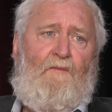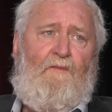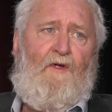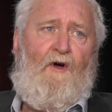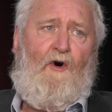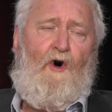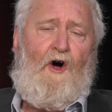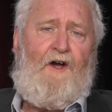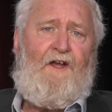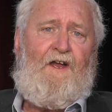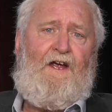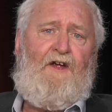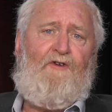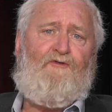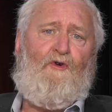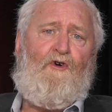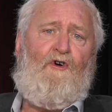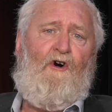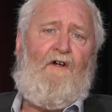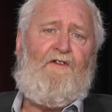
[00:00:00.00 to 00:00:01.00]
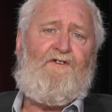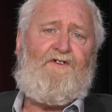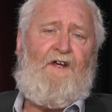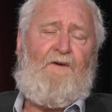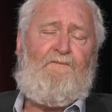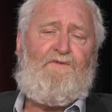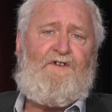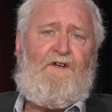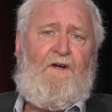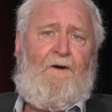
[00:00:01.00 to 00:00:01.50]
ideas or
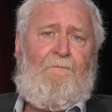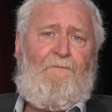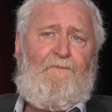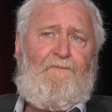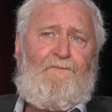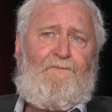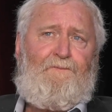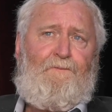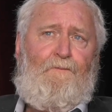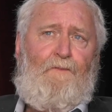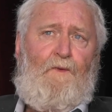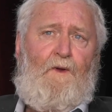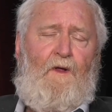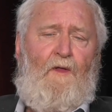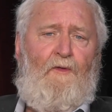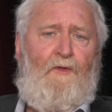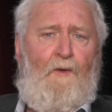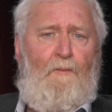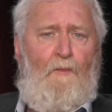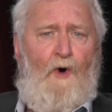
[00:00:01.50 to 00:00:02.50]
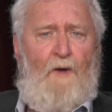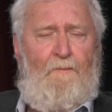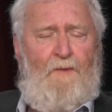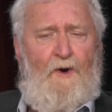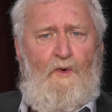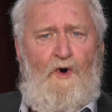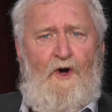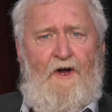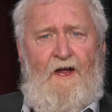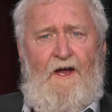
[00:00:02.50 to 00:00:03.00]
concepts that might be
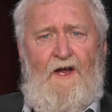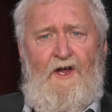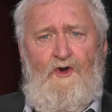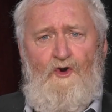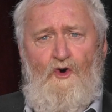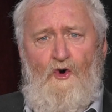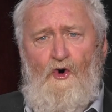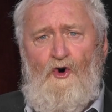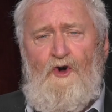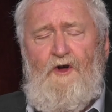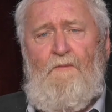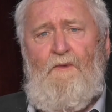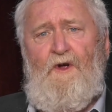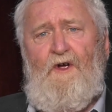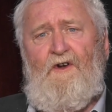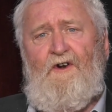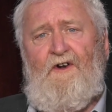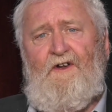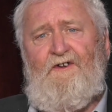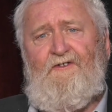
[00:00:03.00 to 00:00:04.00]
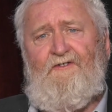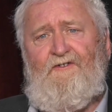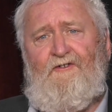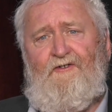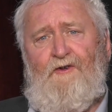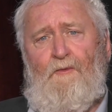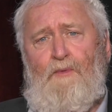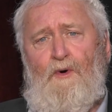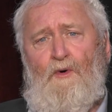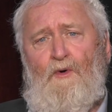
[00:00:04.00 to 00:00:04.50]
working in your communities to
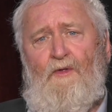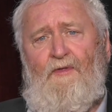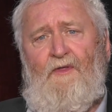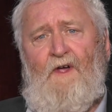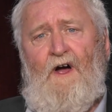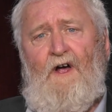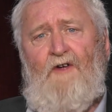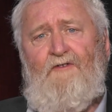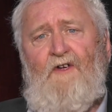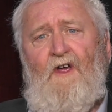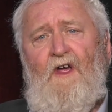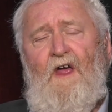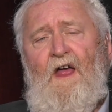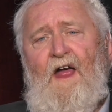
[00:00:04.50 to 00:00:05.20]
support those,